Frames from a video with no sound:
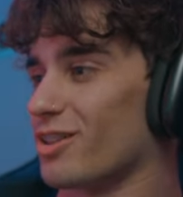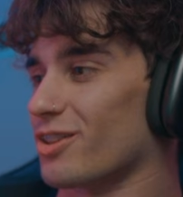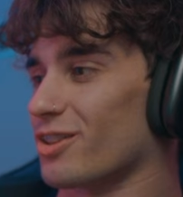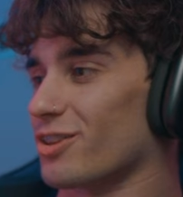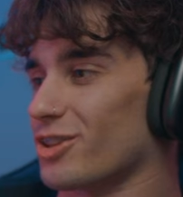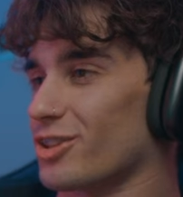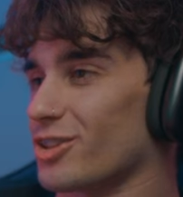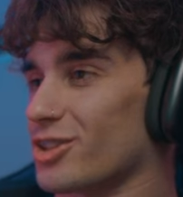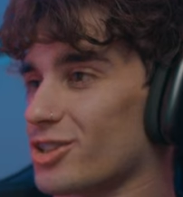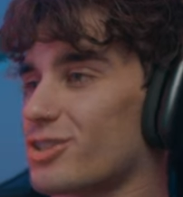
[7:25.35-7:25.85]
He
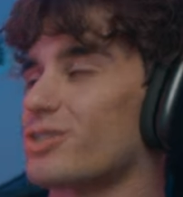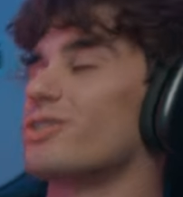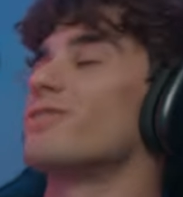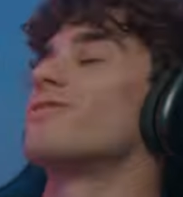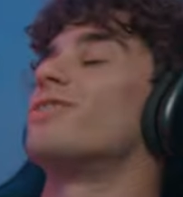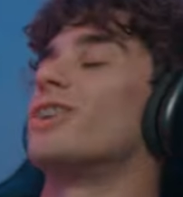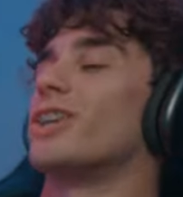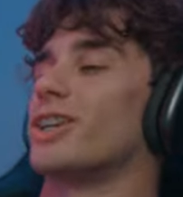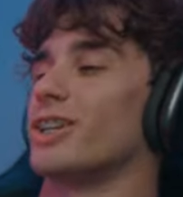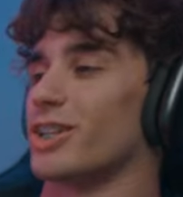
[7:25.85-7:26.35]
just
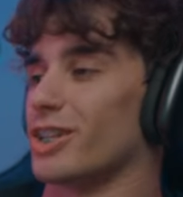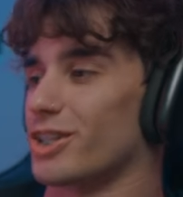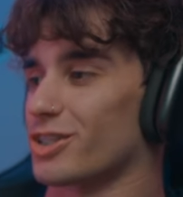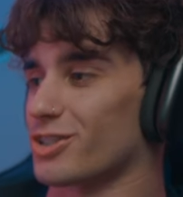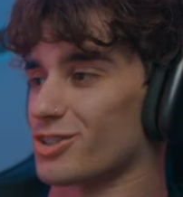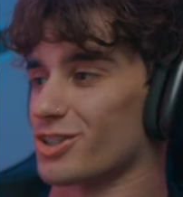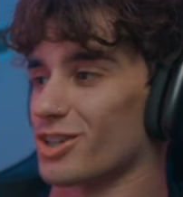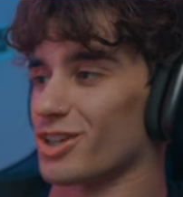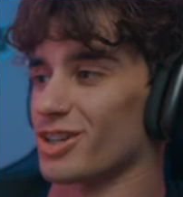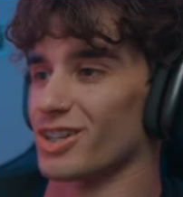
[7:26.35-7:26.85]
fucking hits his
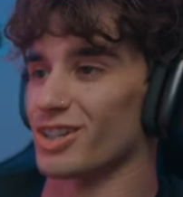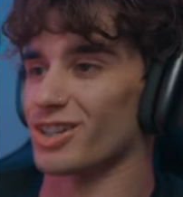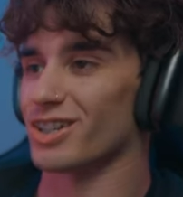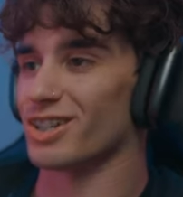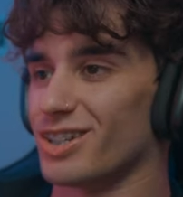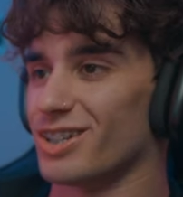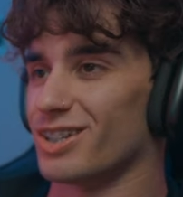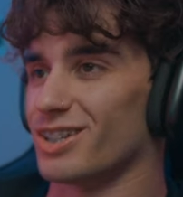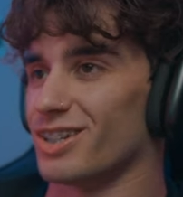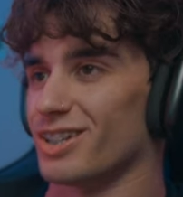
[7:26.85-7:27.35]
head,
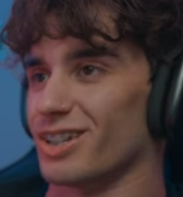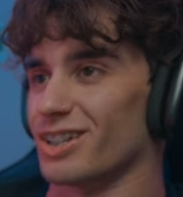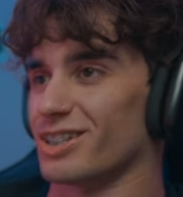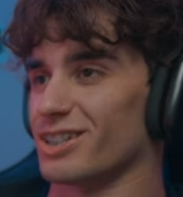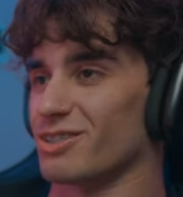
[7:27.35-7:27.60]
and that's how he